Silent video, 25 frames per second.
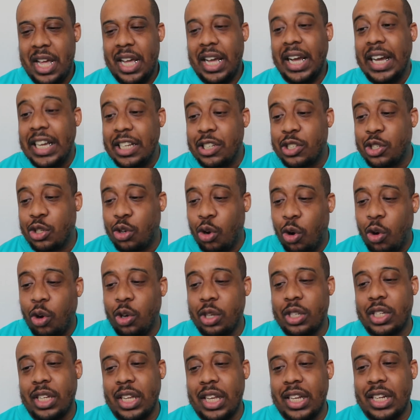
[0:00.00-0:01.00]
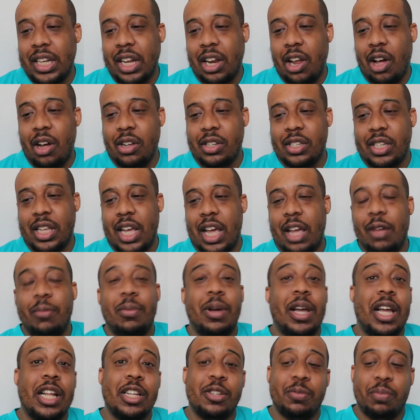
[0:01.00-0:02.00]
He scored in the last game
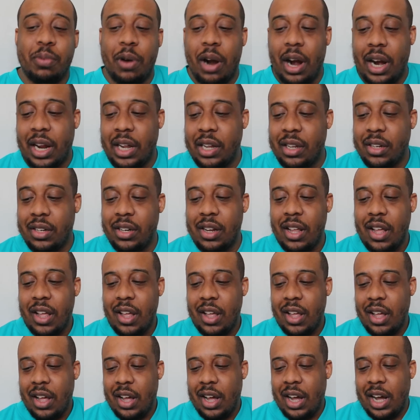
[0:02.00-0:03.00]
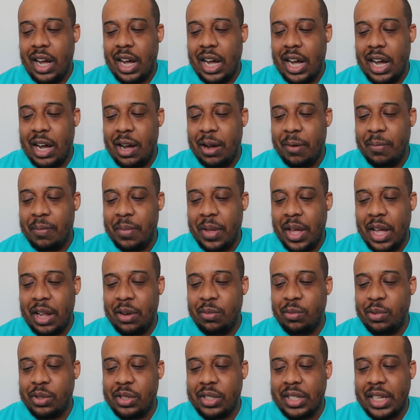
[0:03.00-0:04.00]
against Brighton
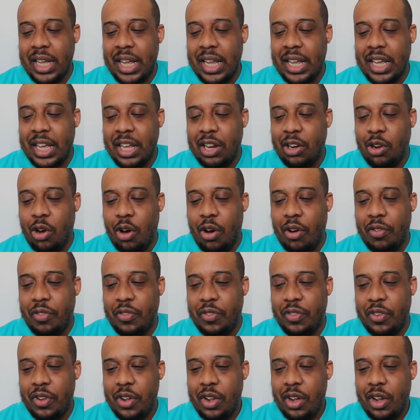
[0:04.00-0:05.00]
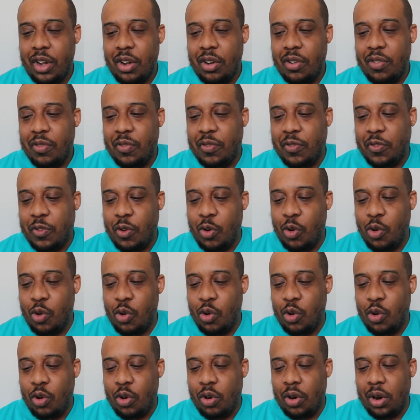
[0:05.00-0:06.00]
and was taken off
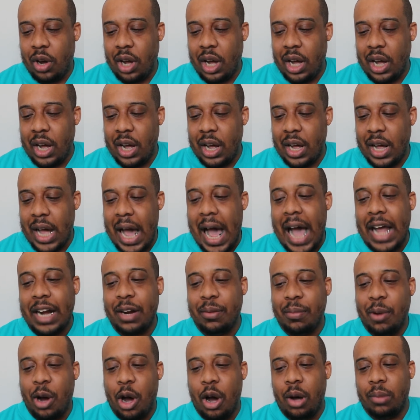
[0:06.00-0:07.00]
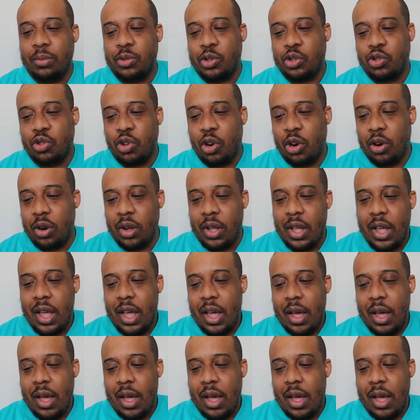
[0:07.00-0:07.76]
for Adam Armstrong.